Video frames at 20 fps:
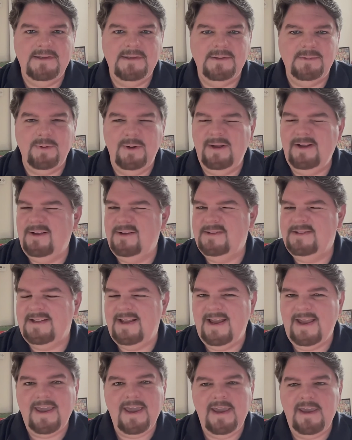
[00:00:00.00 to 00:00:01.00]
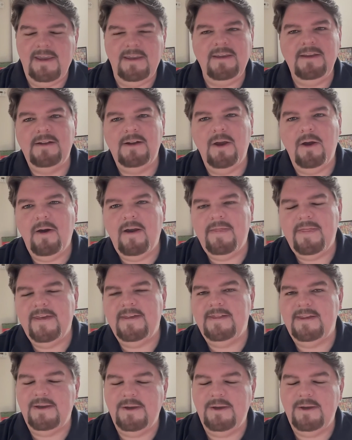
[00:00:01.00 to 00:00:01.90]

as well as like, you know, I think